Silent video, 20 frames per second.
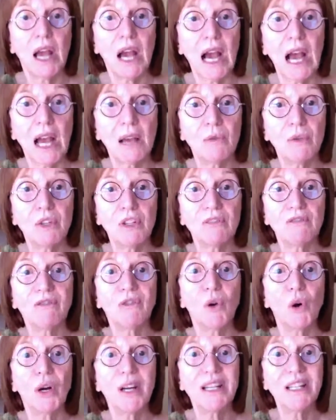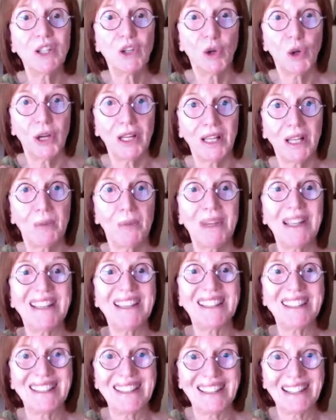I would avoid doing them in
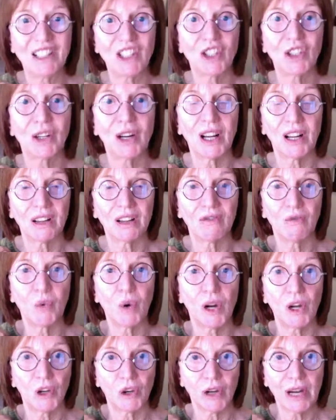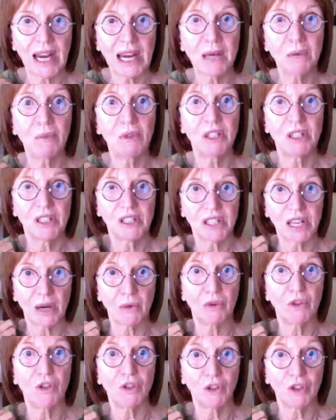the center of where your cable is.
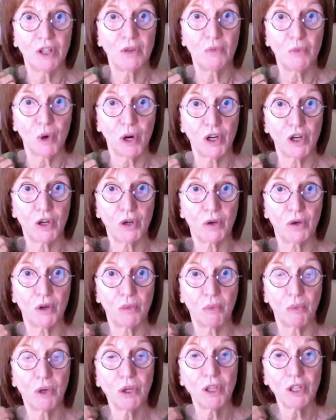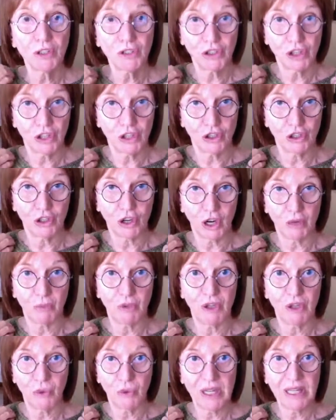I would do them where your purl stitches are
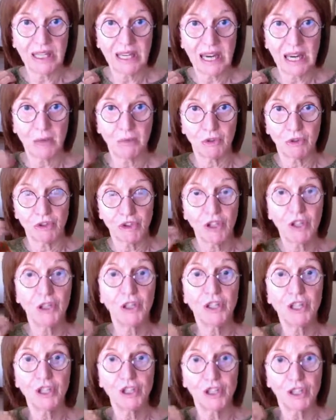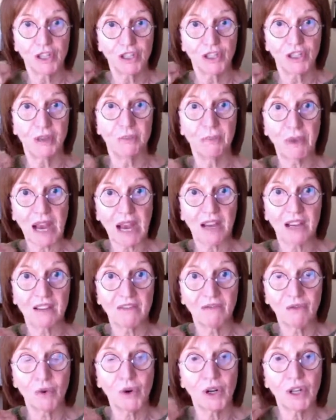between the cables, so you can adjust them back
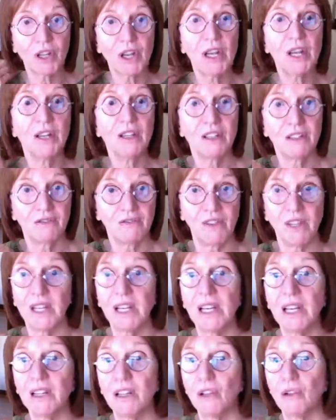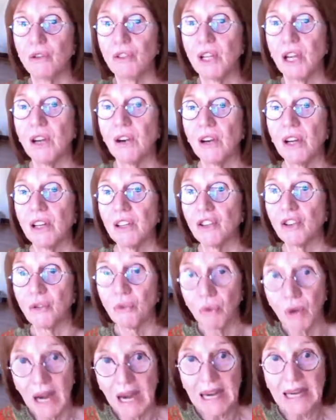and forth to fit in those areas.
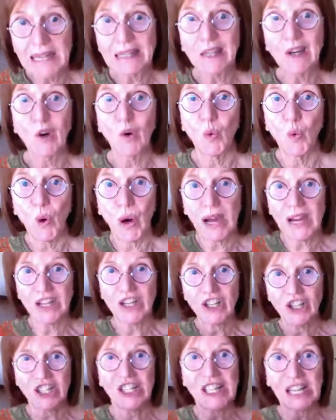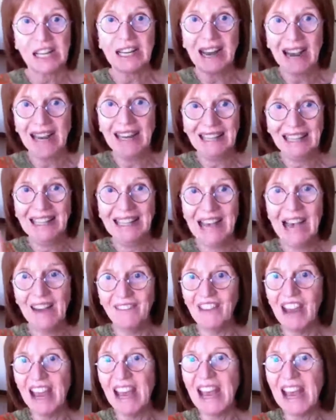Great question. I love
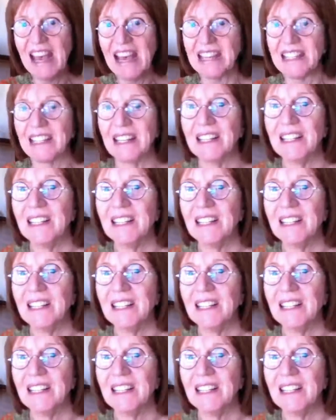it.